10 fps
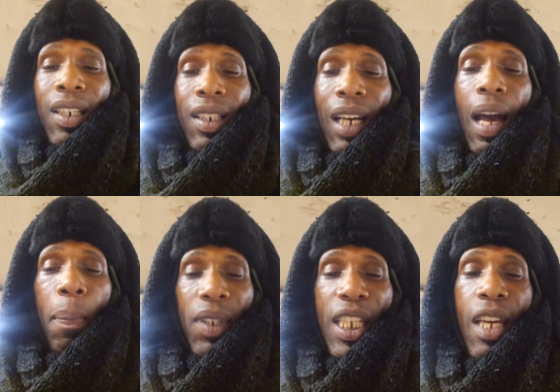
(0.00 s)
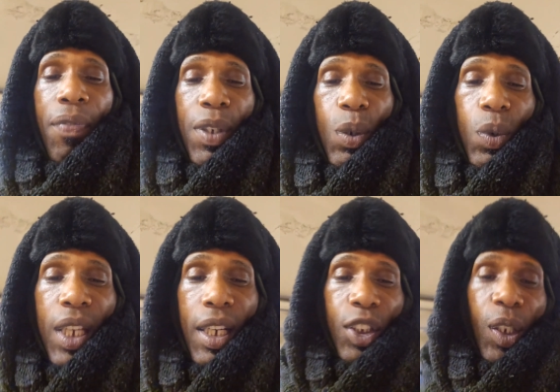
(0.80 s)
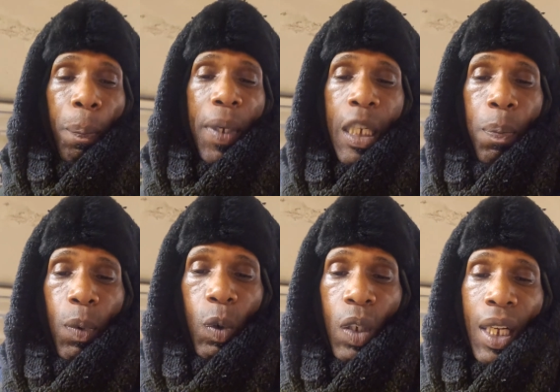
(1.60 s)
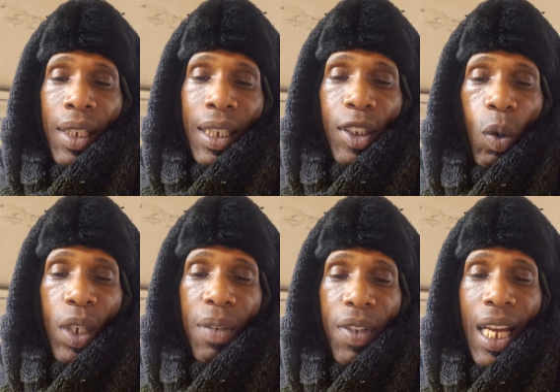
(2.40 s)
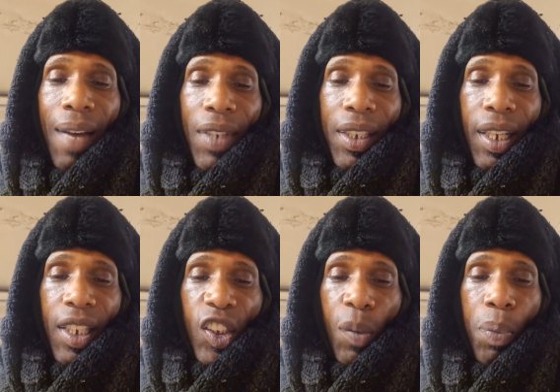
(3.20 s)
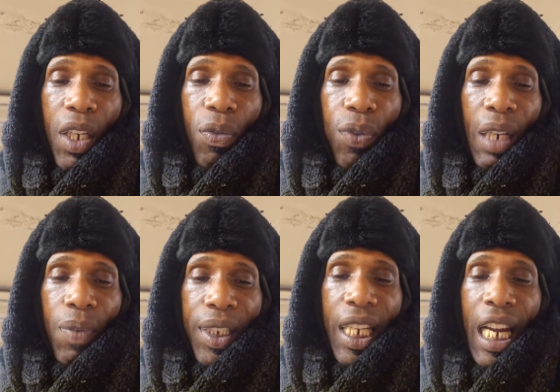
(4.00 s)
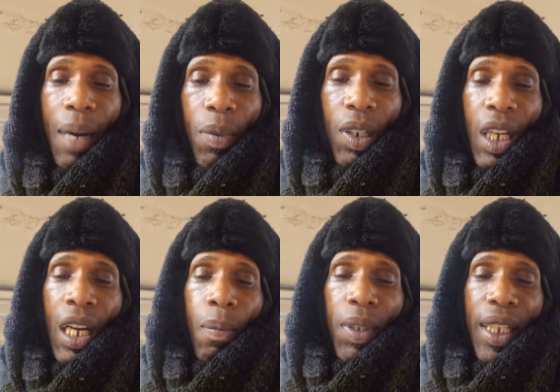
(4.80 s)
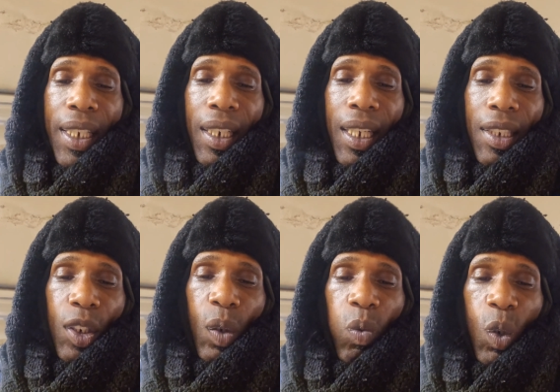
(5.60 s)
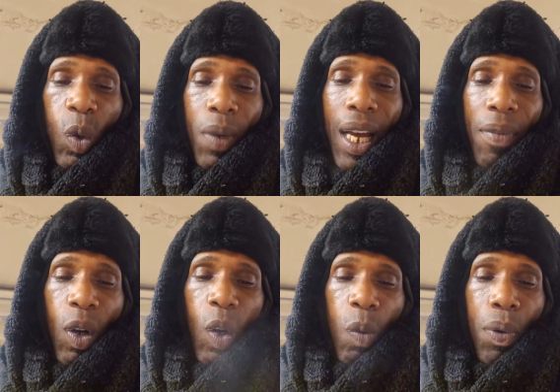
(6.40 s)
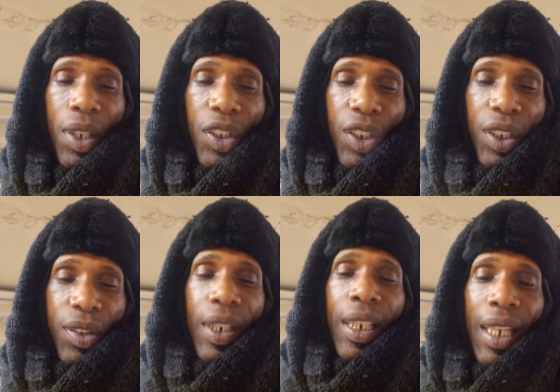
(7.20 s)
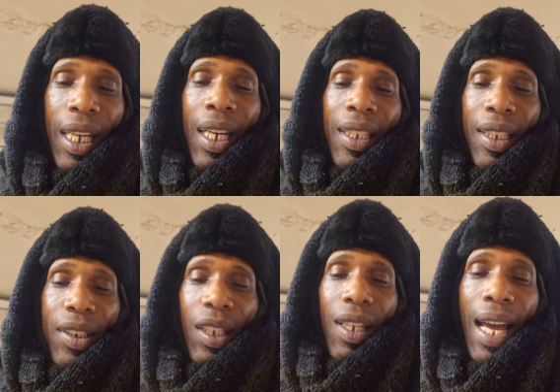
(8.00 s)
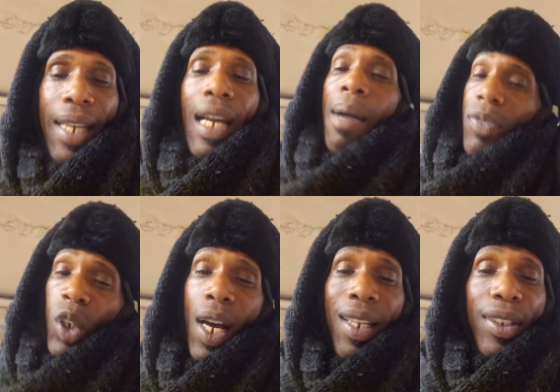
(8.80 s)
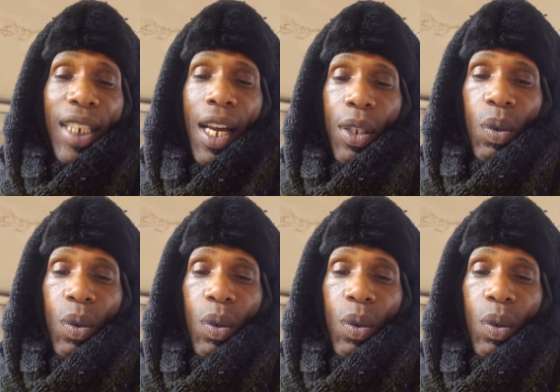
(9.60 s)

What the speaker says: I believe in you. There are some people that don't even have the guts to be in front of a camera, but they can enter the room and have a whole bunch of street. These are I'm trying to tell you.